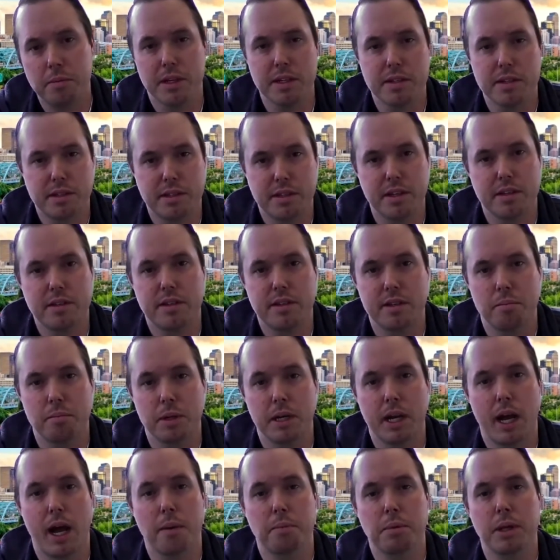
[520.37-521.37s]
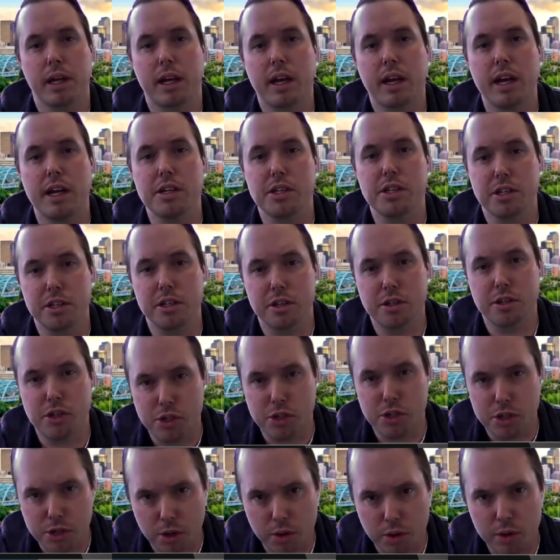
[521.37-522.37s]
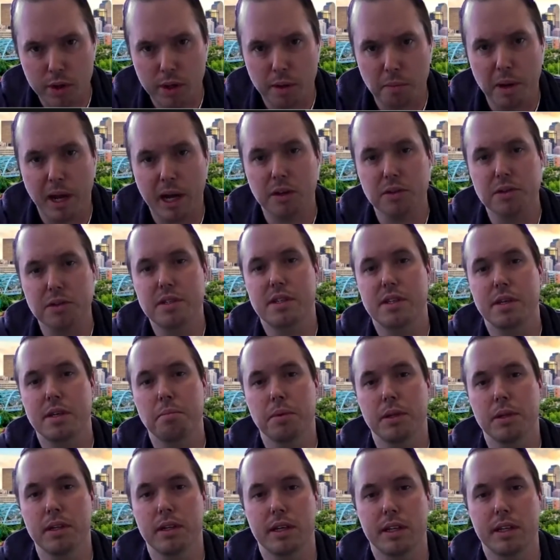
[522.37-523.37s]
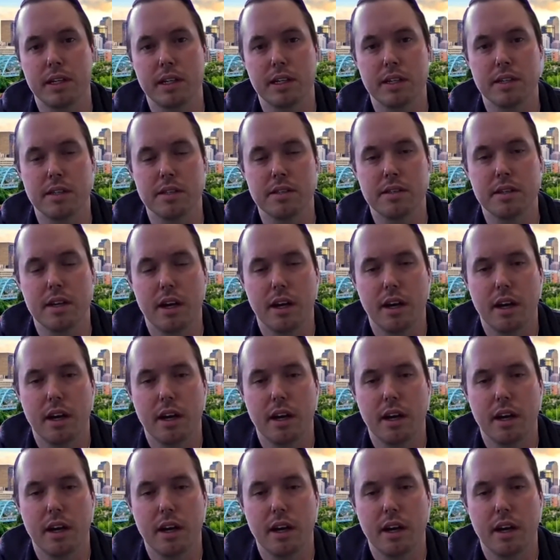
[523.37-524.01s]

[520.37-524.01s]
the system and application and show them how simple it is.